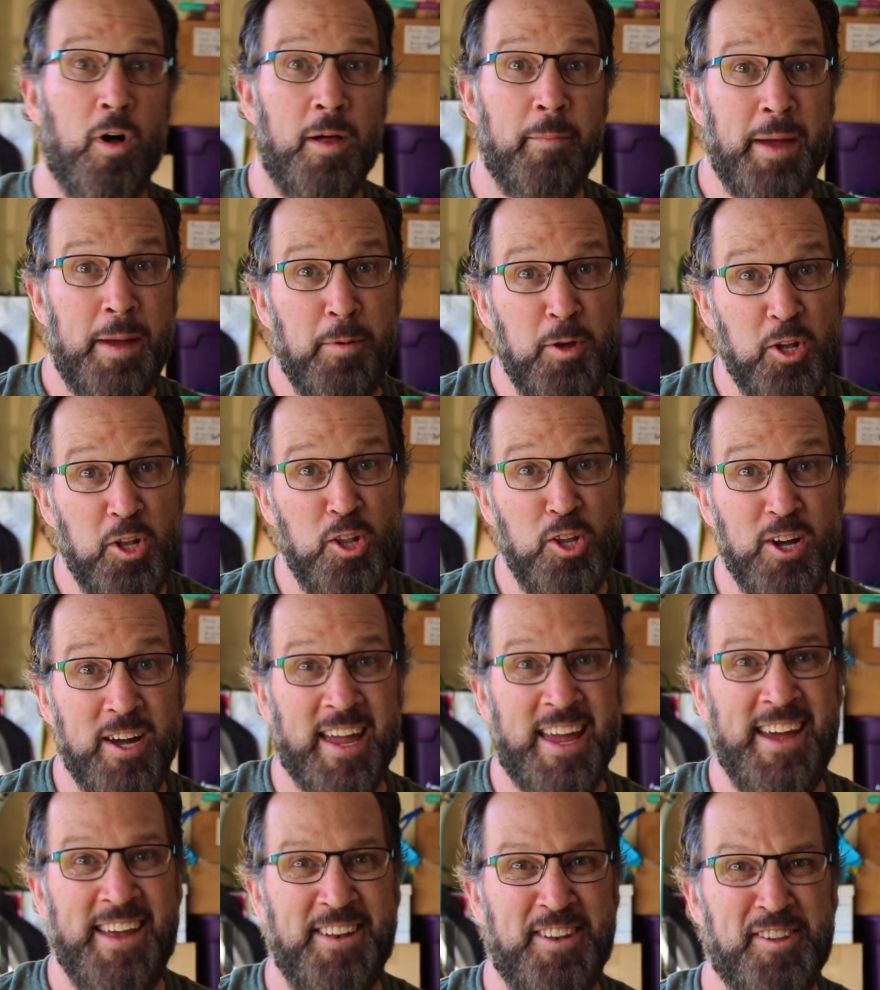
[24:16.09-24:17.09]
I'm able to look
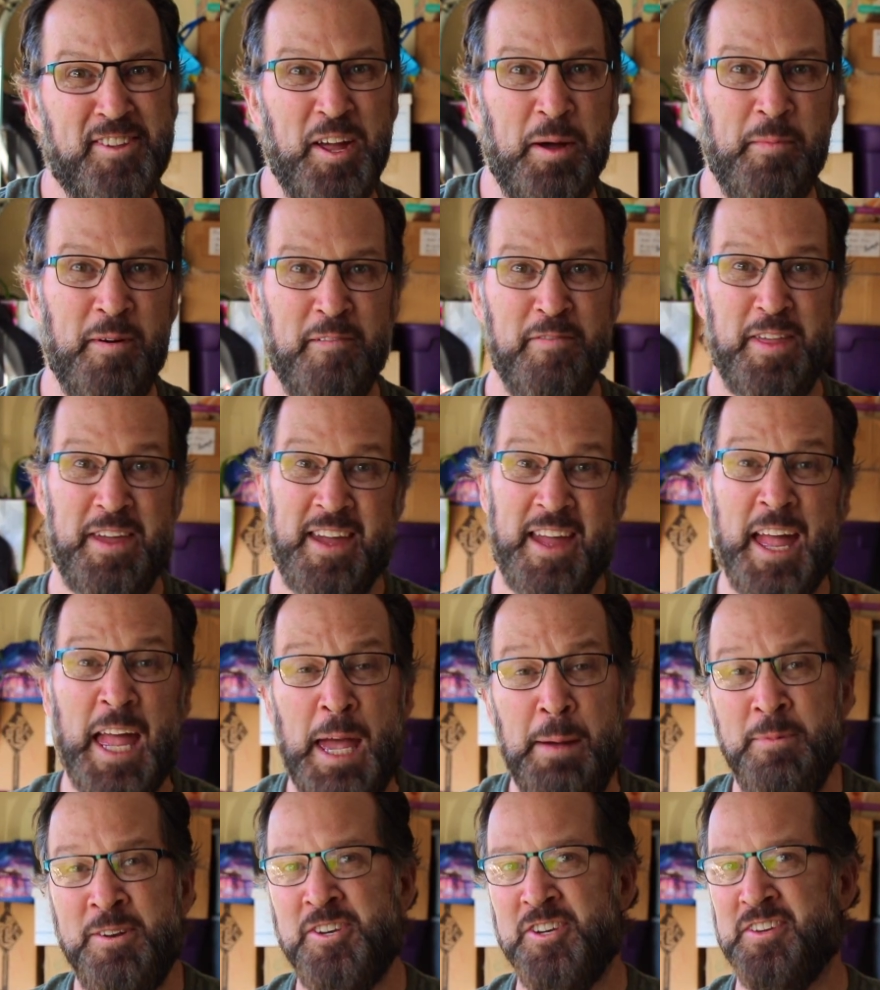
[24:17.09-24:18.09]
at some of the
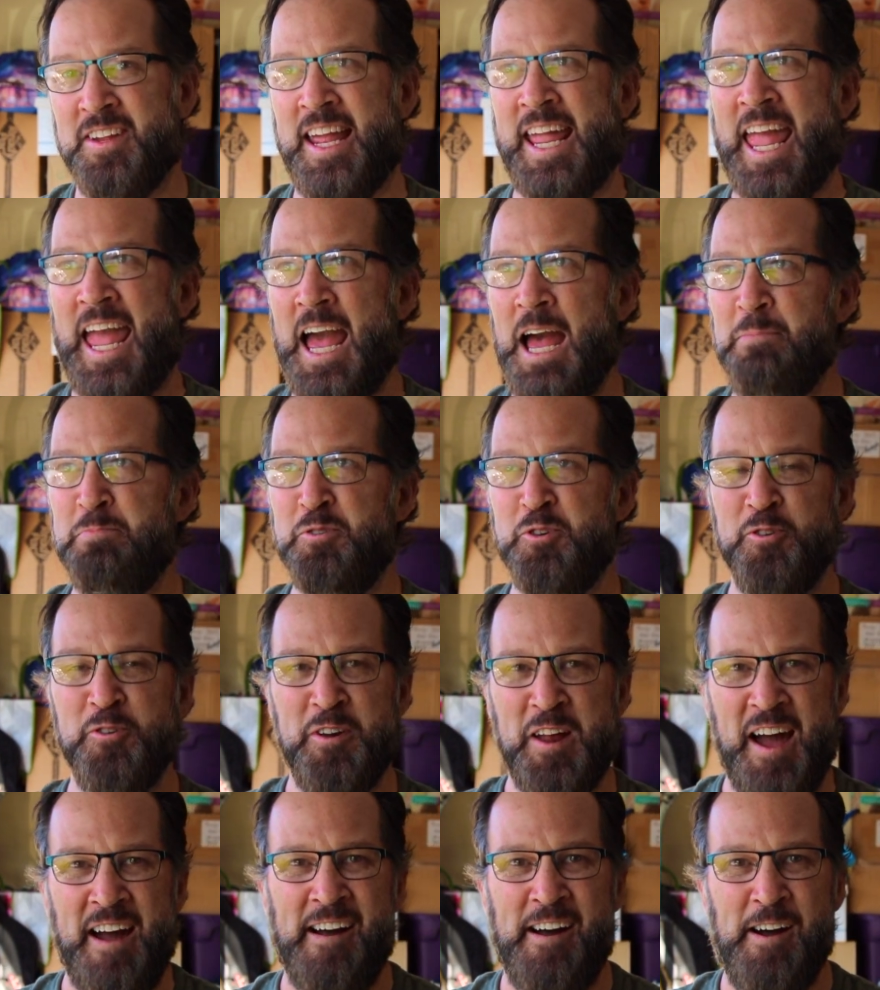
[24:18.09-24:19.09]
images I
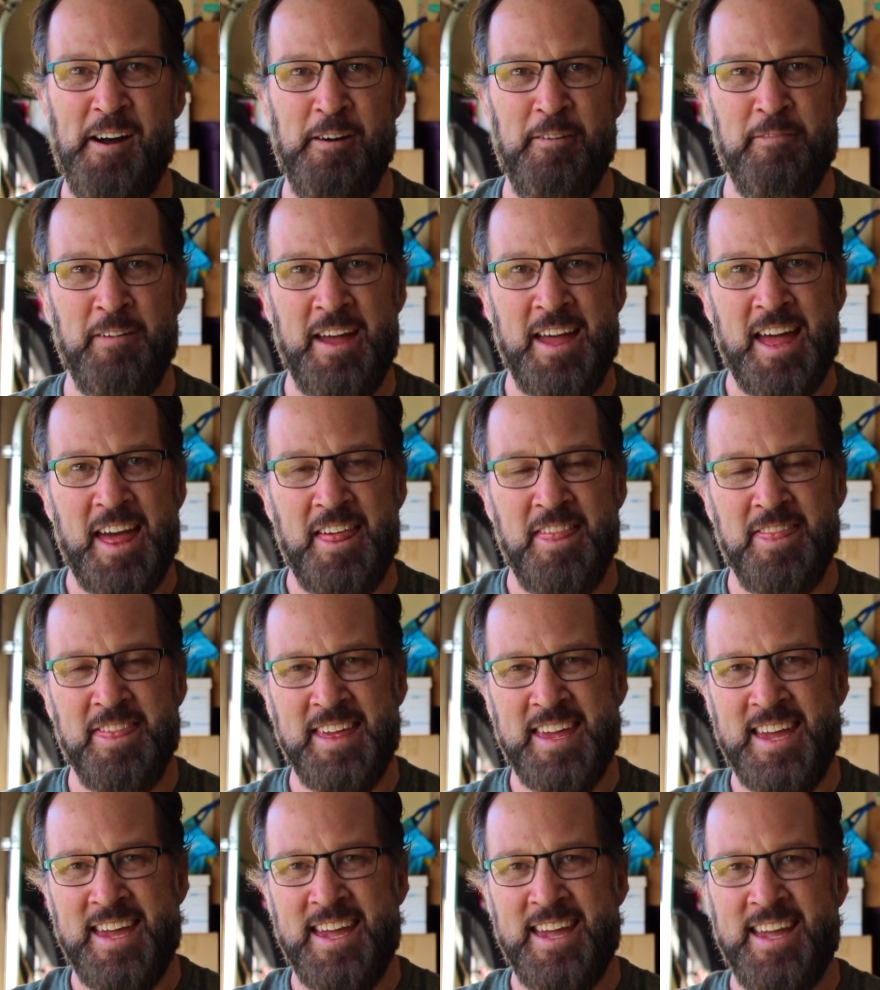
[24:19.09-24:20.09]
captured of
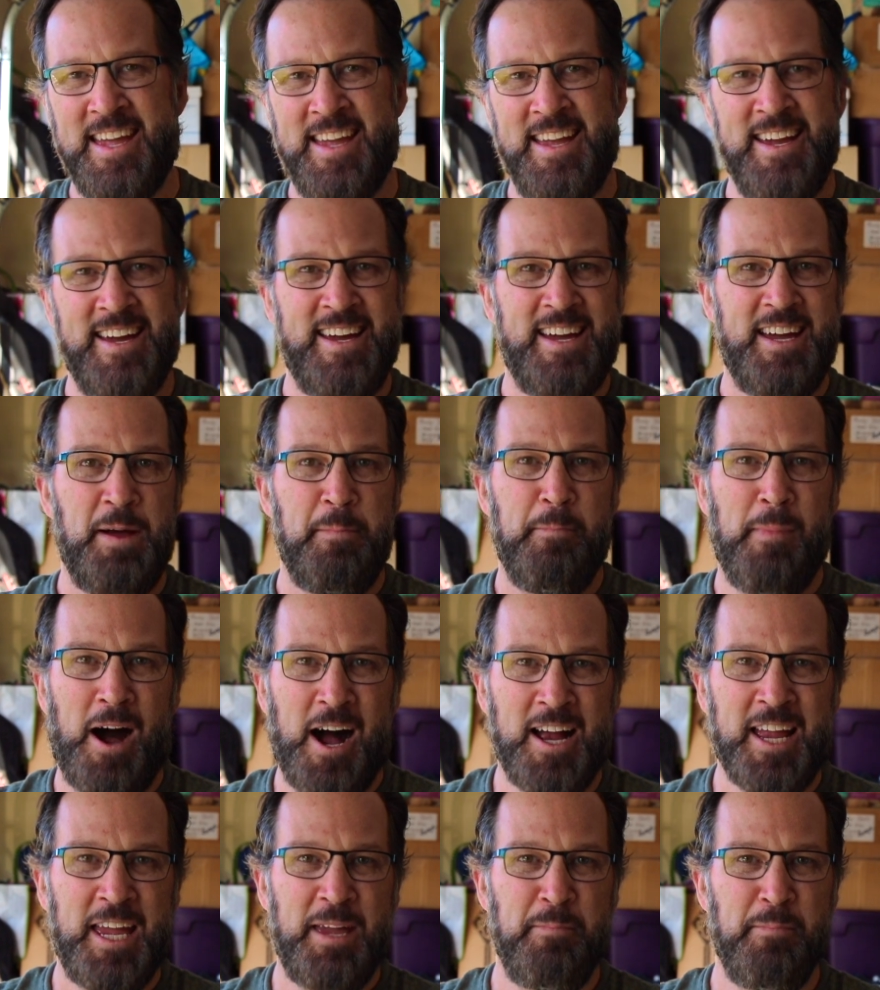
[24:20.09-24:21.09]
the
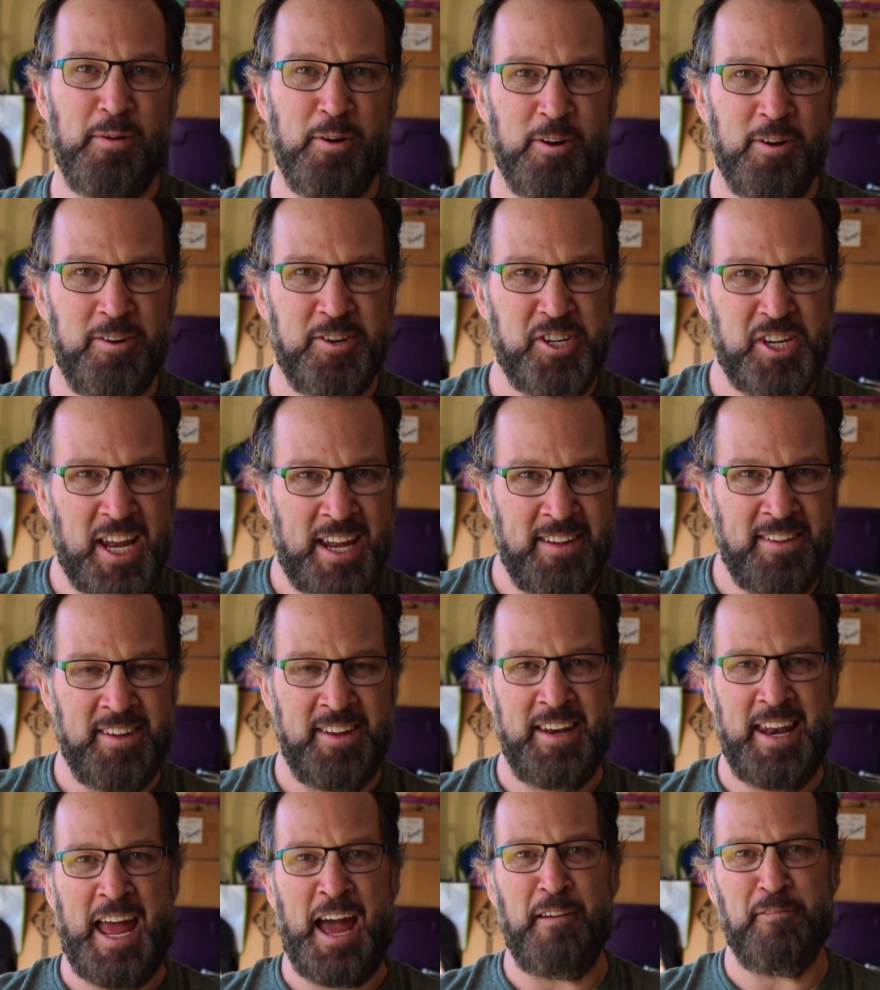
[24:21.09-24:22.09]
mockingbird
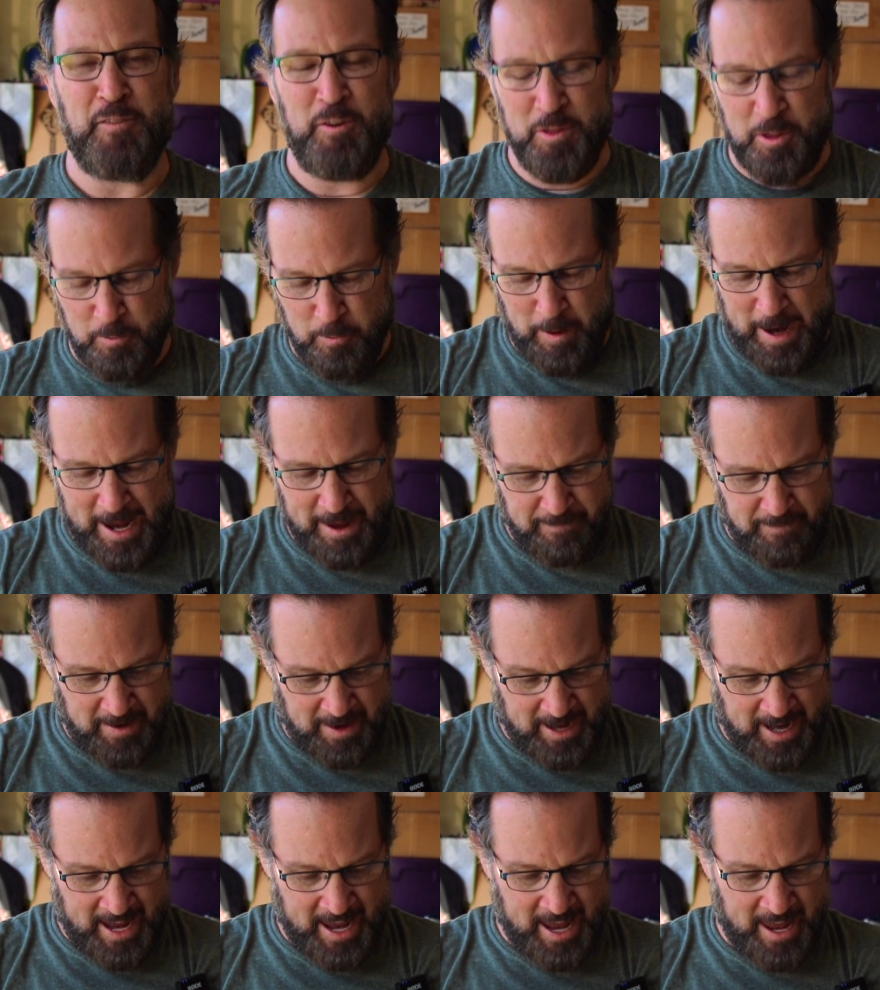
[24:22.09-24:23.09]
chasing after the
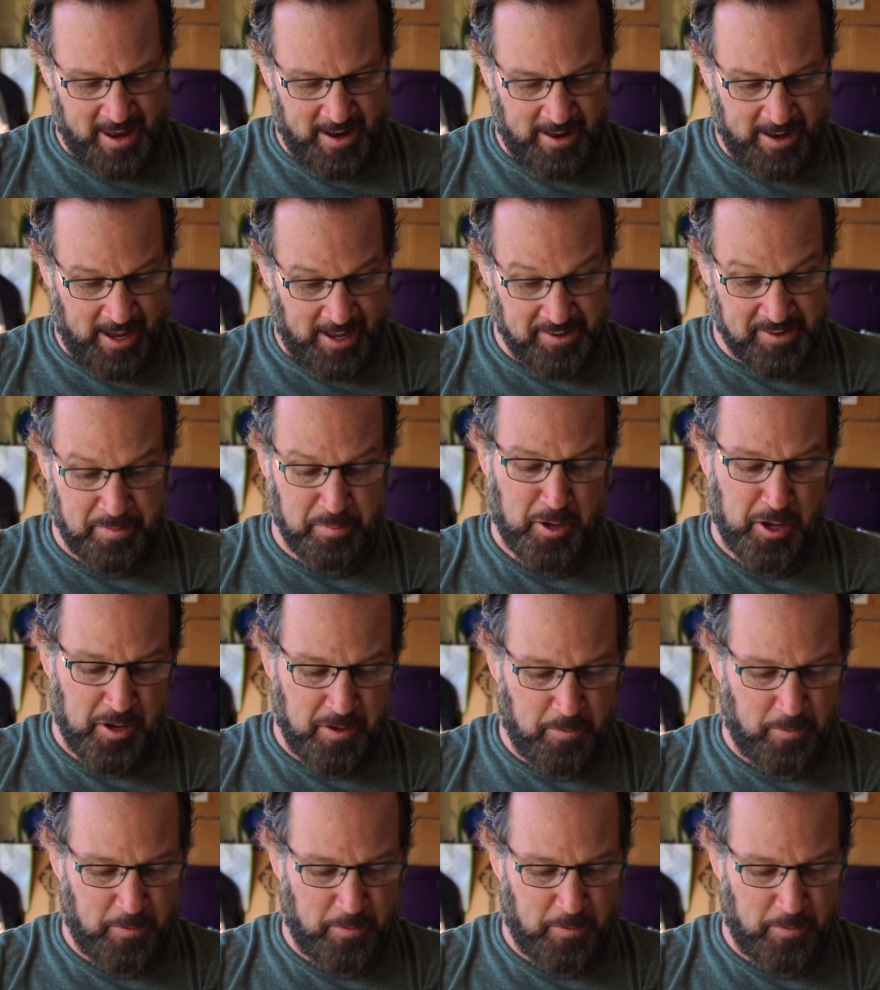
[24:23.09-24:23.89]
raven, and I got some good